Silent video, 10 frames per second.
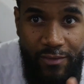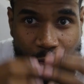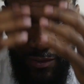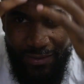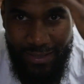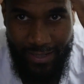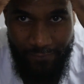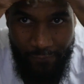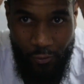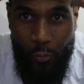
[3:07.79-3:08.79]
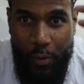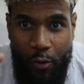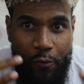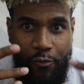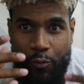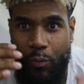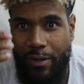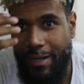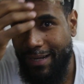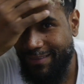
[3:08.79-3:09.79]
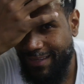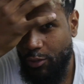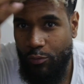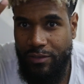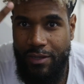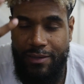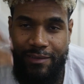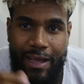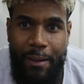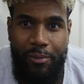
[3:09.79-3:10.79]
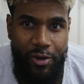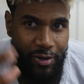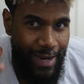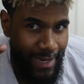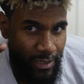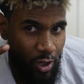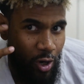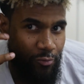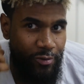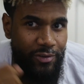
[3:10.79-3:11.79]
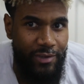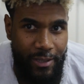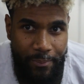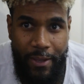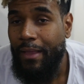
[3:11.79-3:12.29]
It wasn't like flowing over and whatnot, because I'd only done the top layer. I hadn't gone real deep.